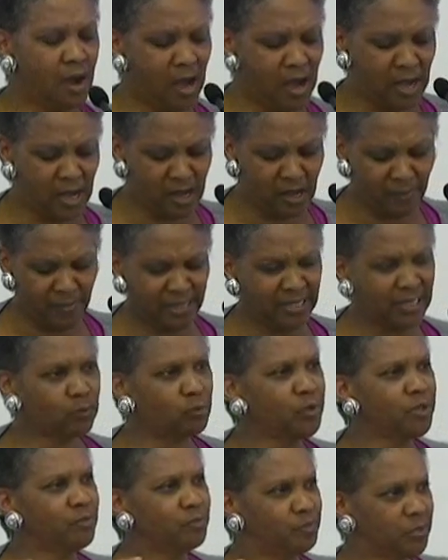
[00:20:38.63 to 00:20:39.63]
and that
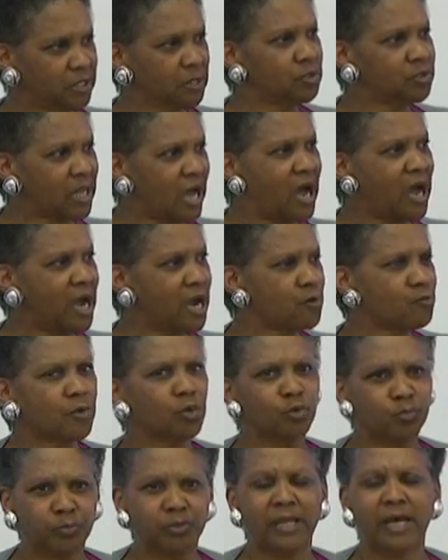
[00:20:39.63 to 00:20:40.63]
we build high
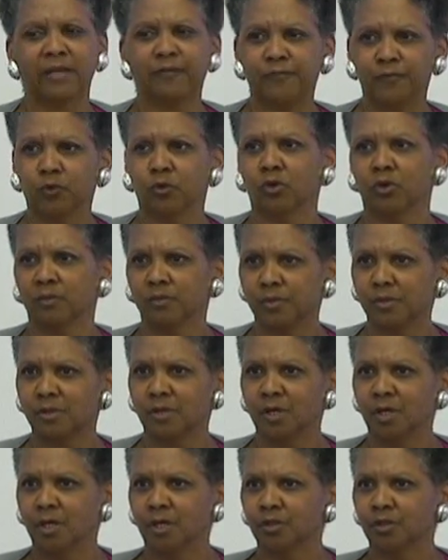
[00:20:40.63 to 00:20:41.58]
road platforms